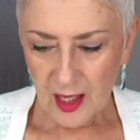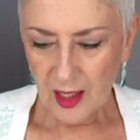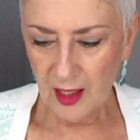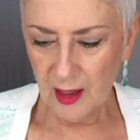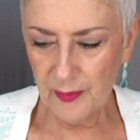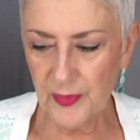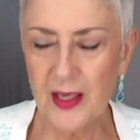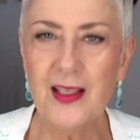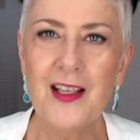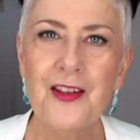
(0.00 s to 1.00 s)

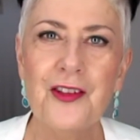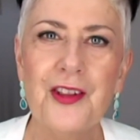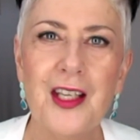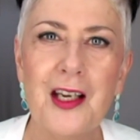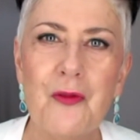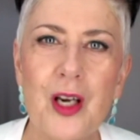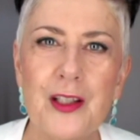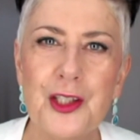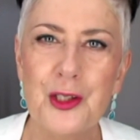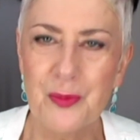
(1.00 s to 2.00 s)
Another thing I
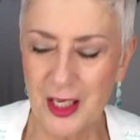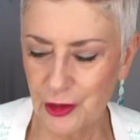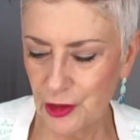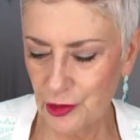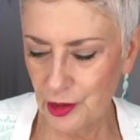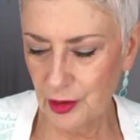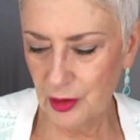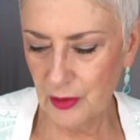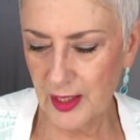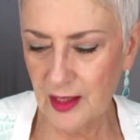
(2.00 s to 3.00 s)
wanted to mention
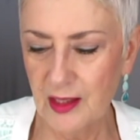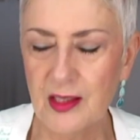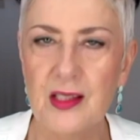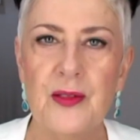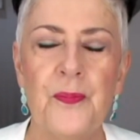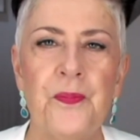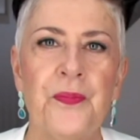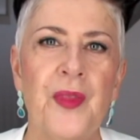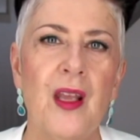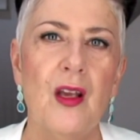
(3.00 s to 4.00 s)
too is,
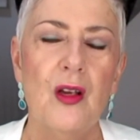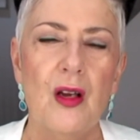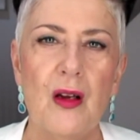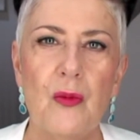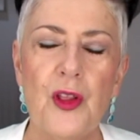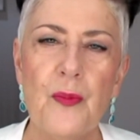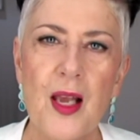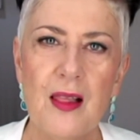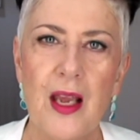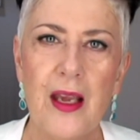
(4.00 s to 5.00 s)
with
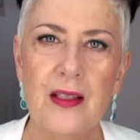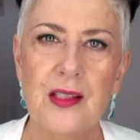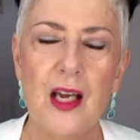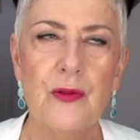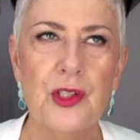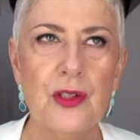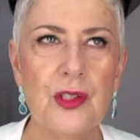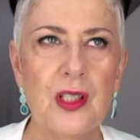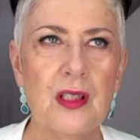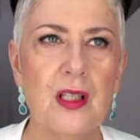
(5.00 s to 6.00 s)
my legs, I was
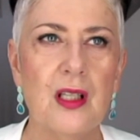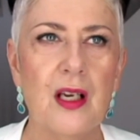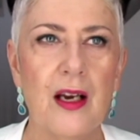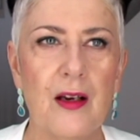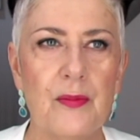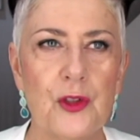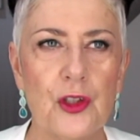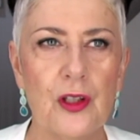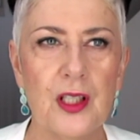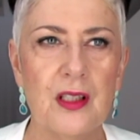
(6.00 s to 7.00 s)
using the
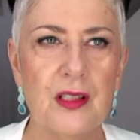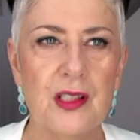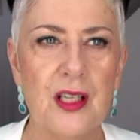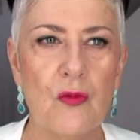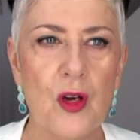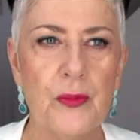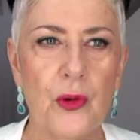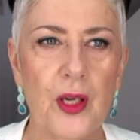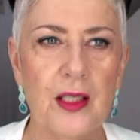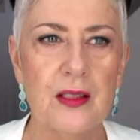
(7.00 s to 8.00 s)
Jergens at one
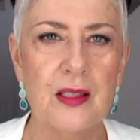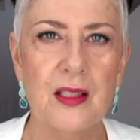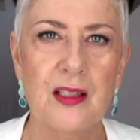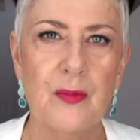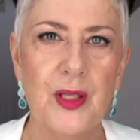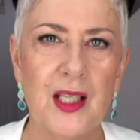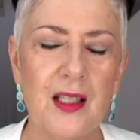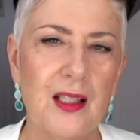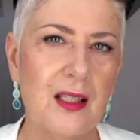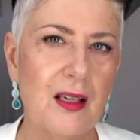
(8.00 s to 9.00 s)
point at the
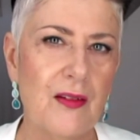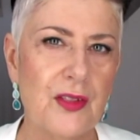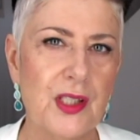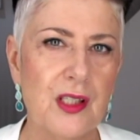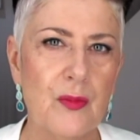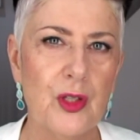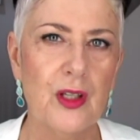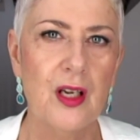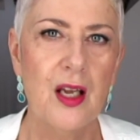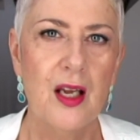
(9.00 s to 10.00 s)
beginning of the
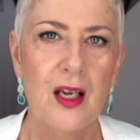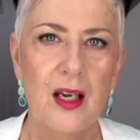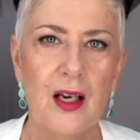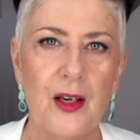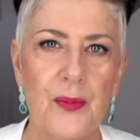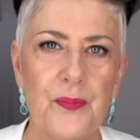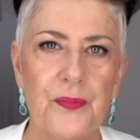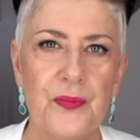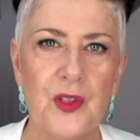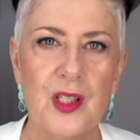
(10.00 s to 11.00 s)
summer,
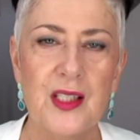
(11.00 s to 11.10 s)
the